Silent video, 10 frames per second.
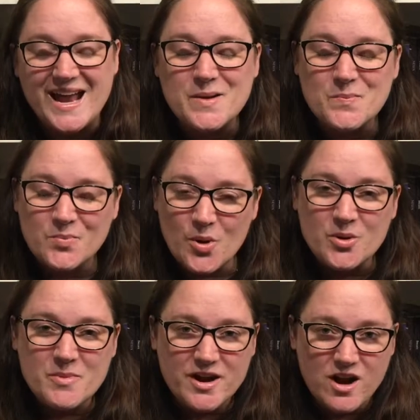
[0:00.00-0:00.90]
And it
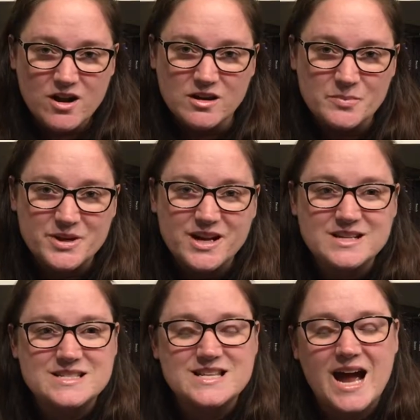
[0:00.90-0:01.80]
broke my heart
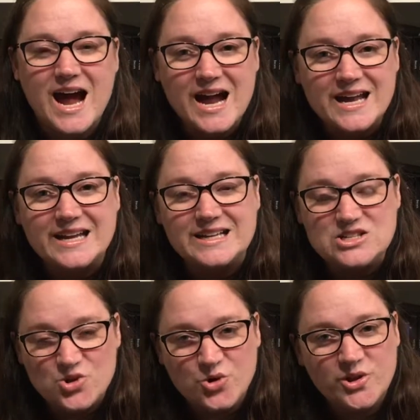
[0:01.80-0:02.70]
because I can
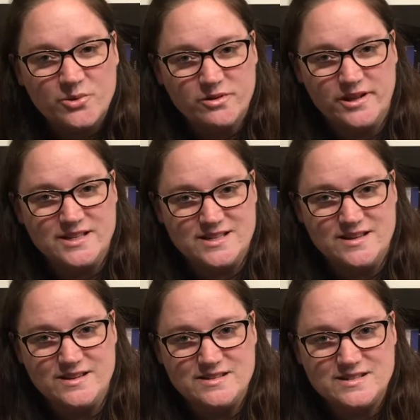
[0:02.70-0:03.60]
totally relate to
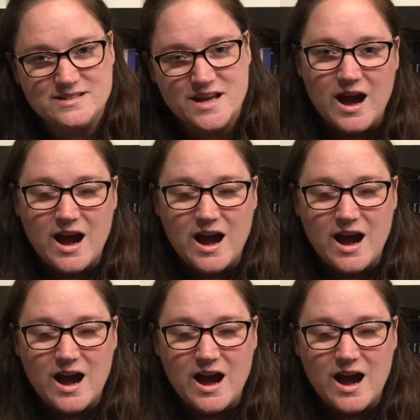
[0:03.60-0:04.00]
this.